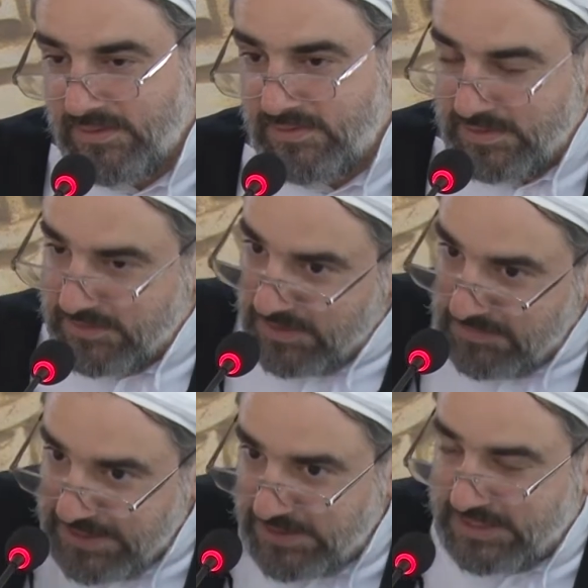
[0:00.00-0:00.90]
The
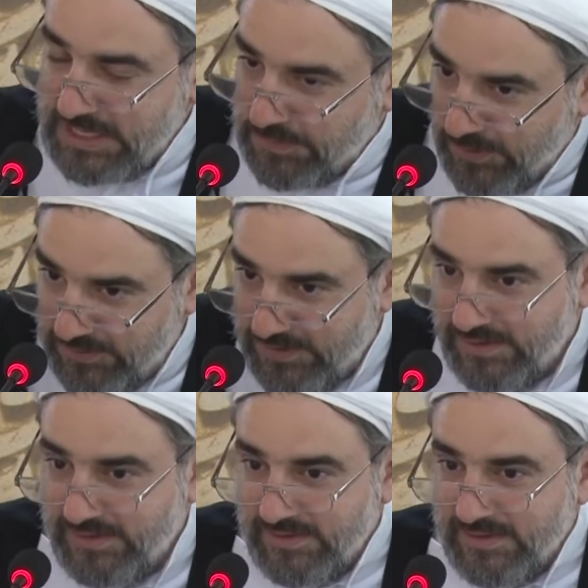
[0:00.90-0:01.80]
media keep on,
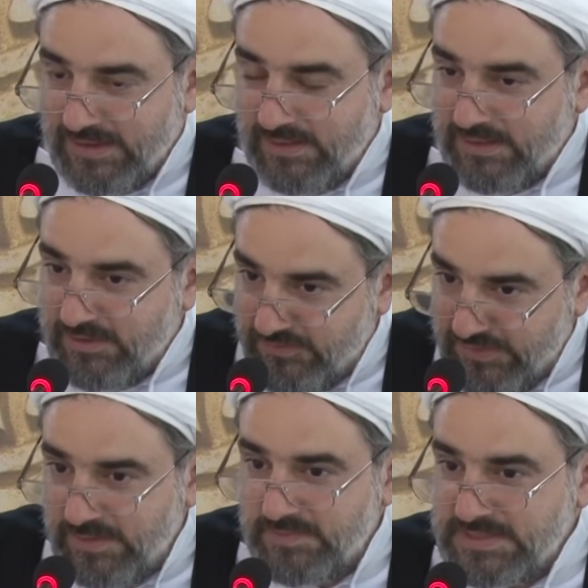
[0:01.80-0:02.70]
in their
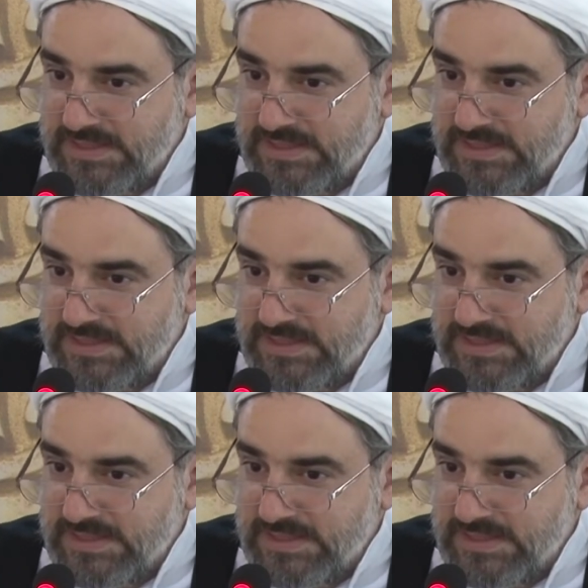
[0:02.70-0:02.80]
films,